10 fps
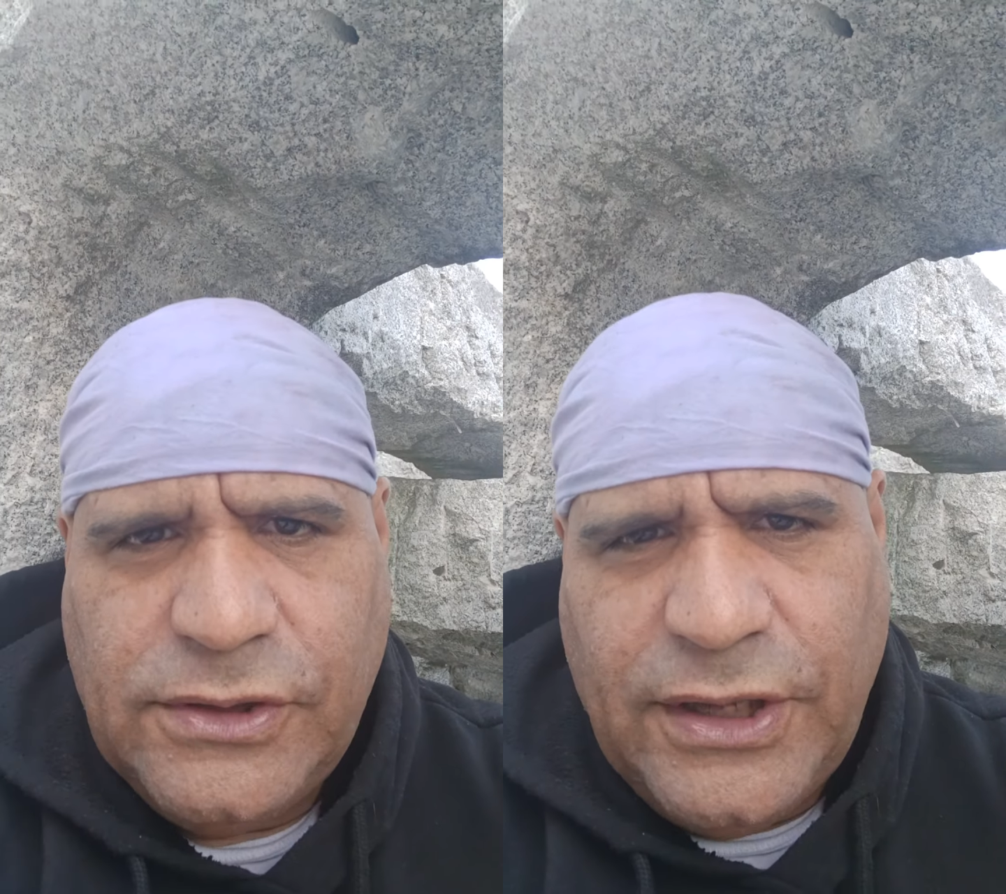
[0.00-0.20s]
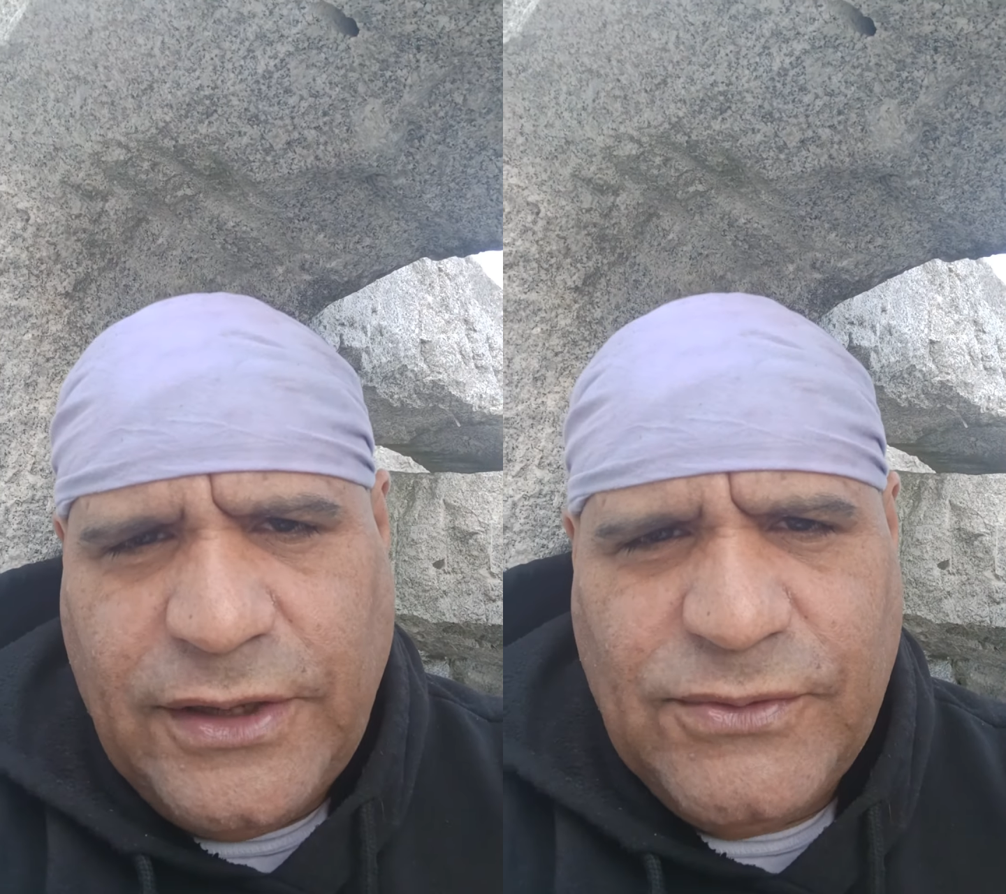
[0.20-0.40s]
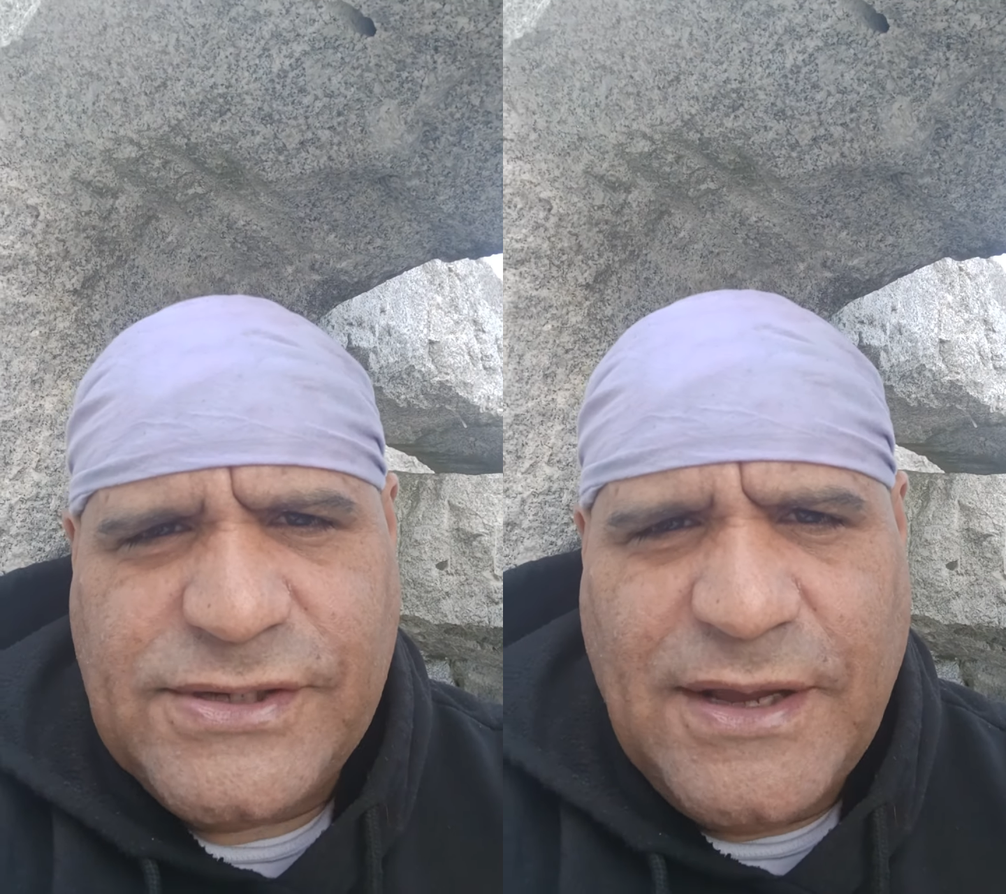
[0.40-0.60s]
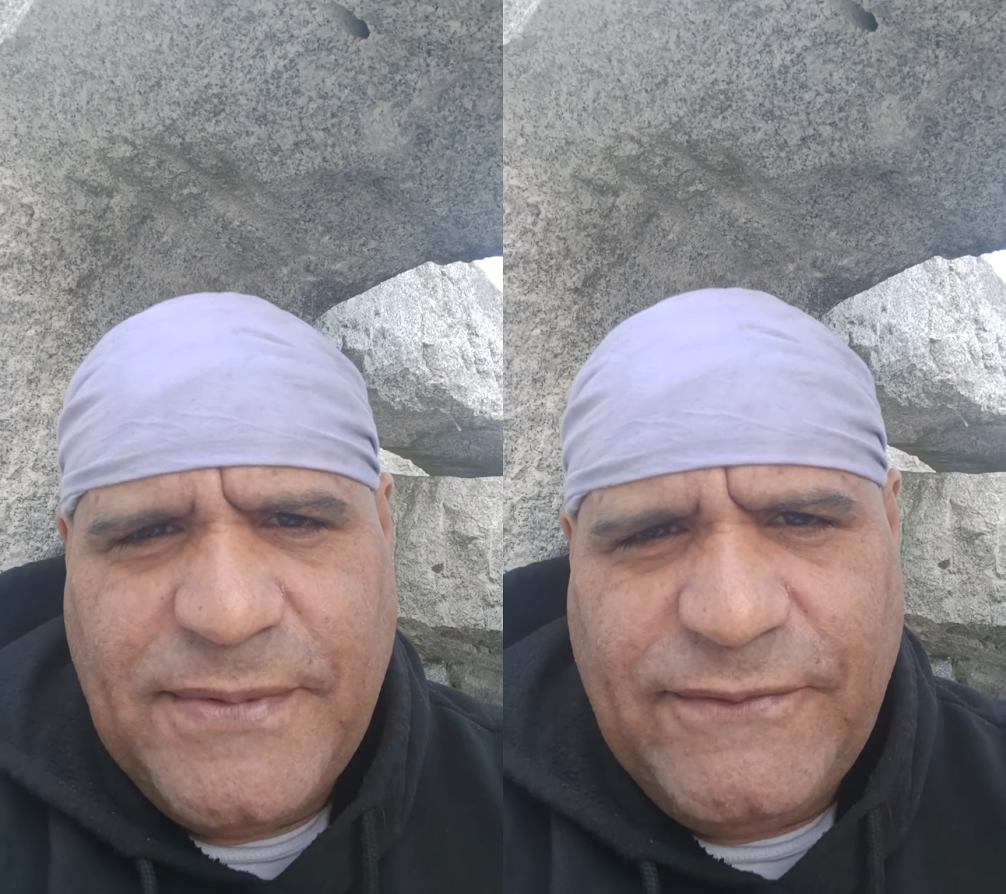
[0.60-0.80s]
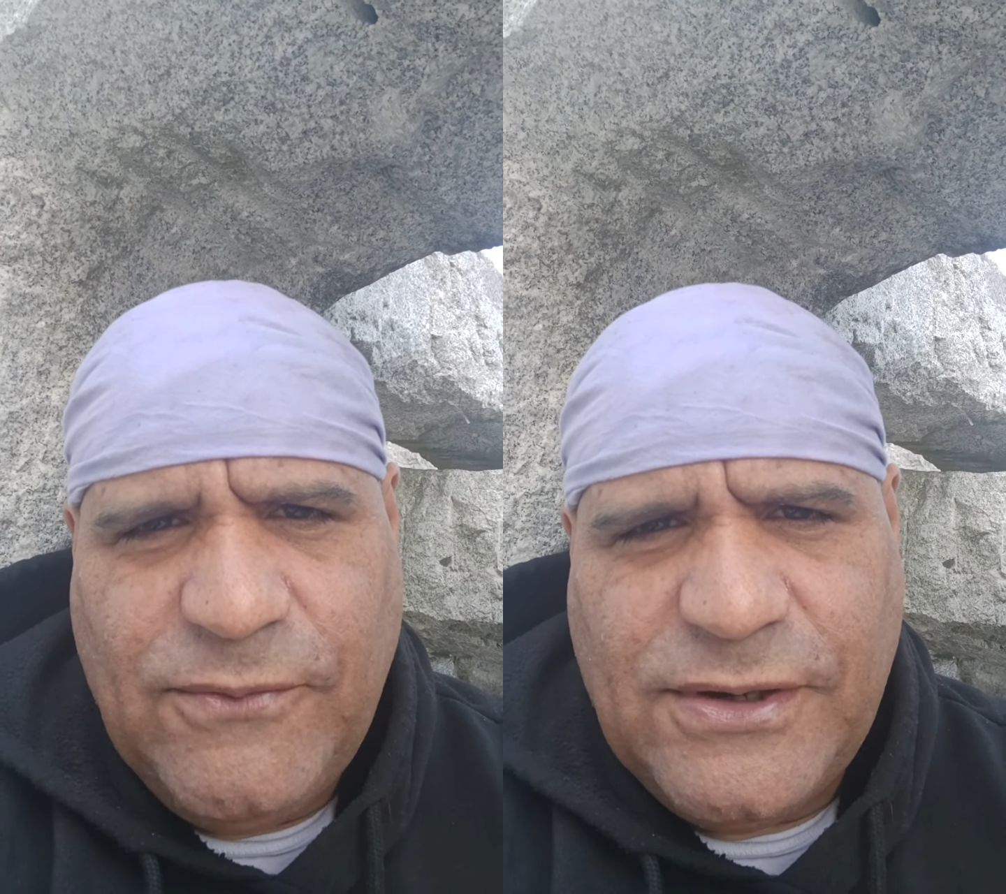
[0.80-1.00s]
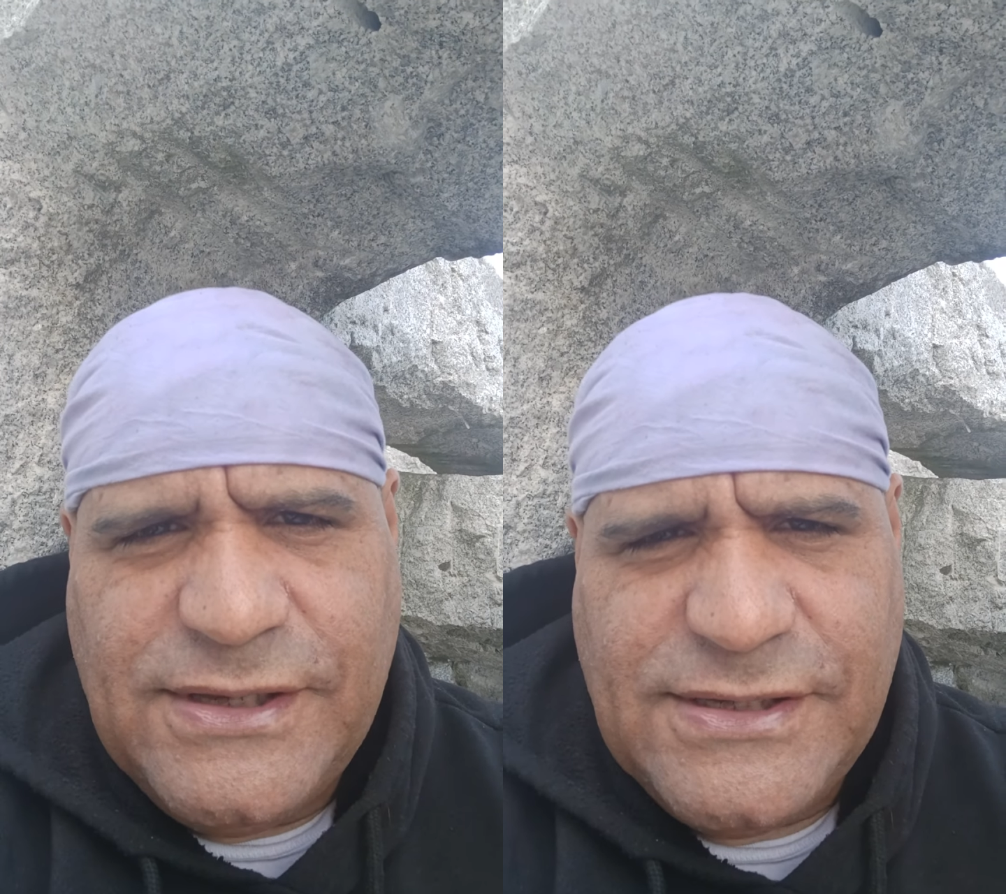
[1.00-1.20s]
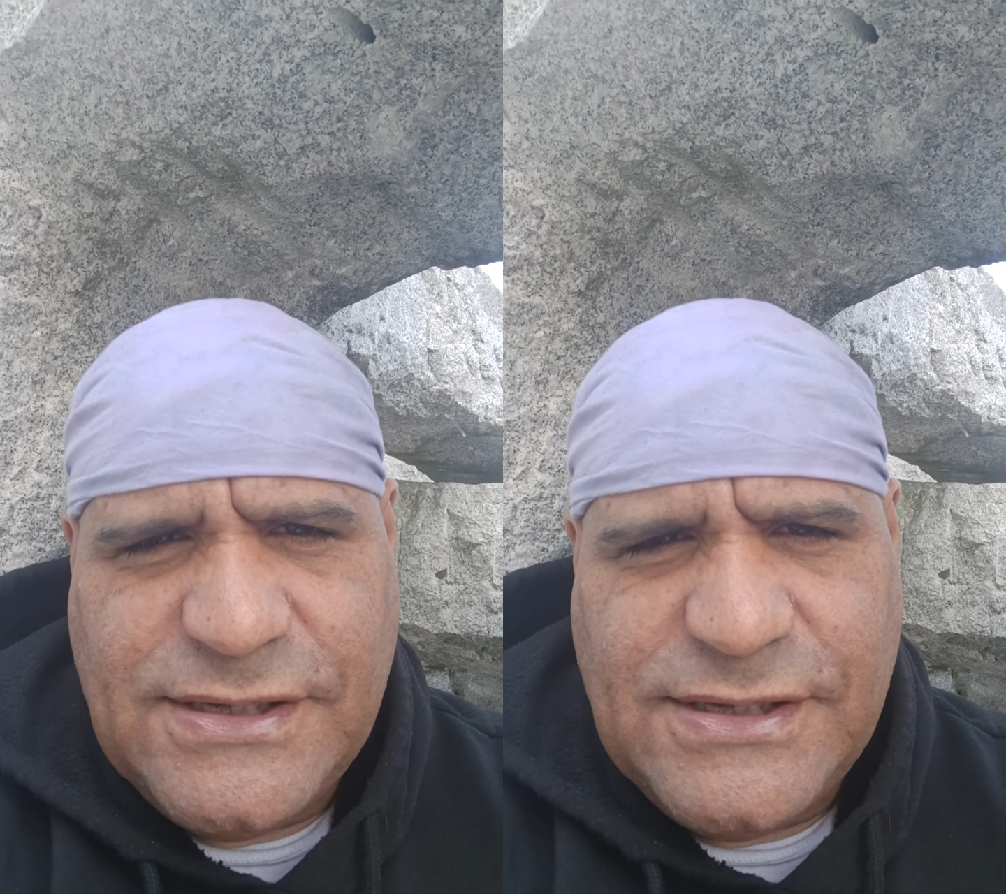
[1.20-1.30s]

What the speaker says: Hey, what's up, everyone? This